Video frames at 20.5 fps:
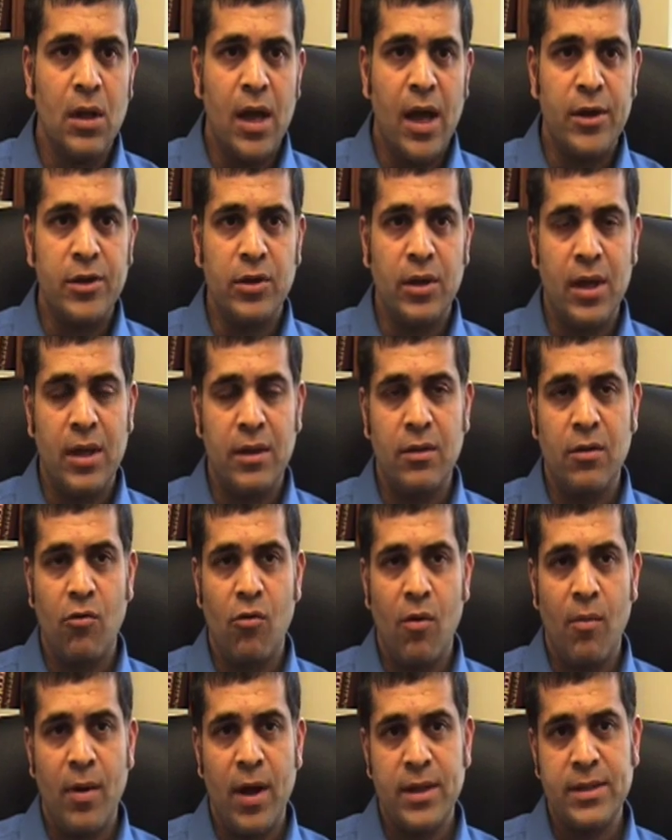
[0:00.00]
and to get the
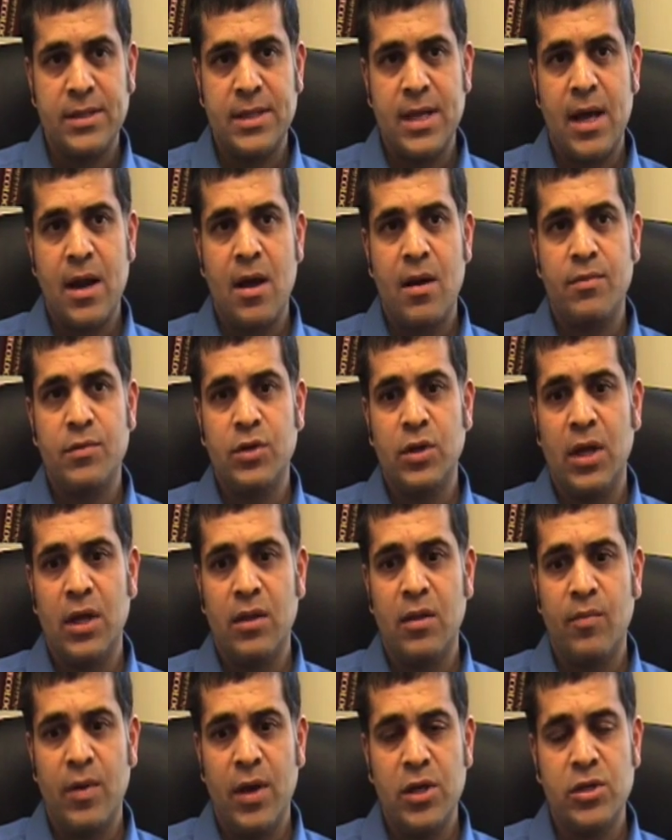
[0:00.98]
robot set up, to
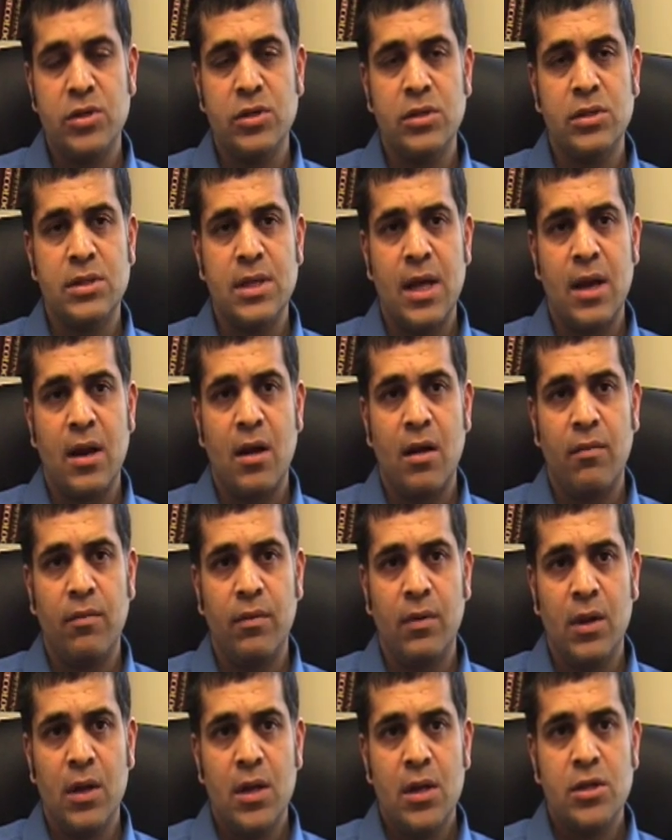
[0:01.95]
get the patient set up,
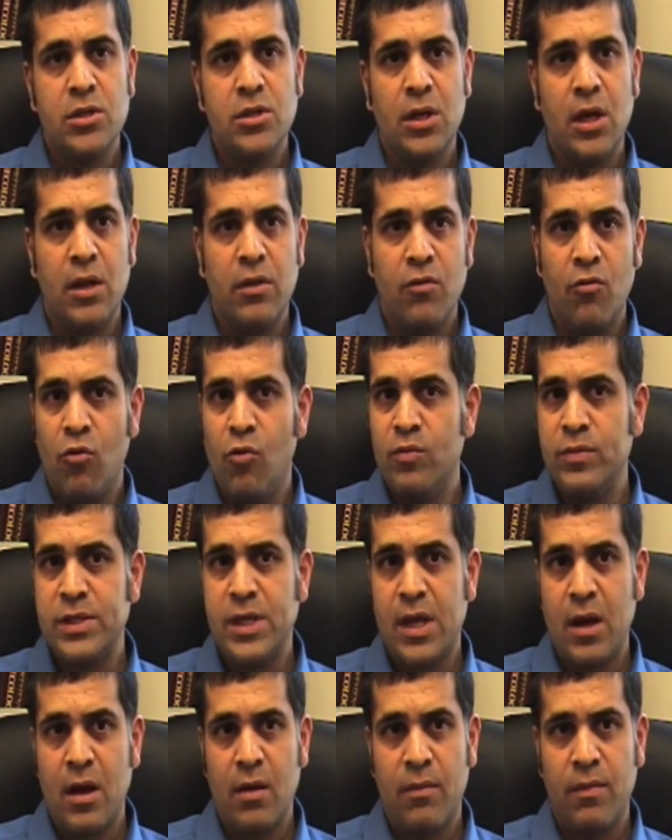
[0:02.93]
to get the room
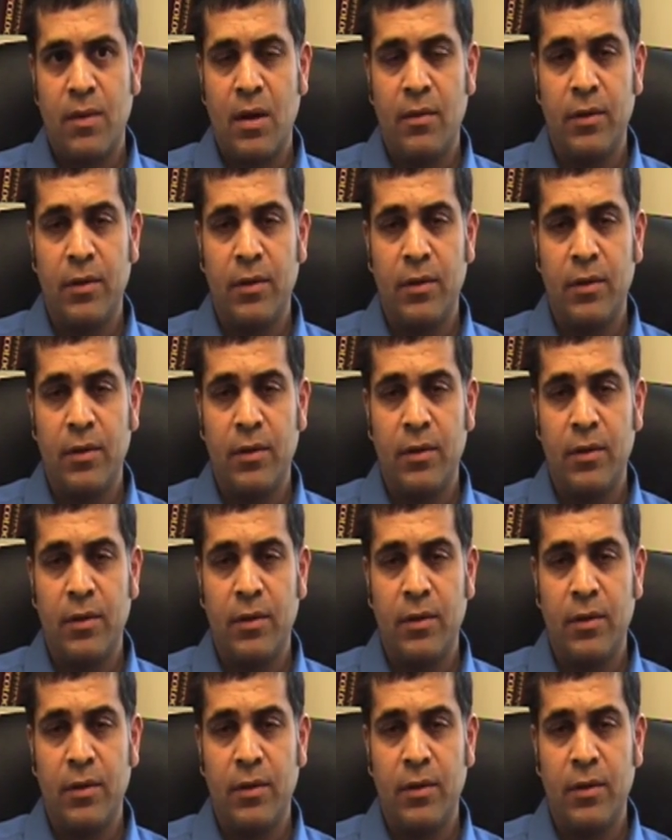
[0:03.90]
set up.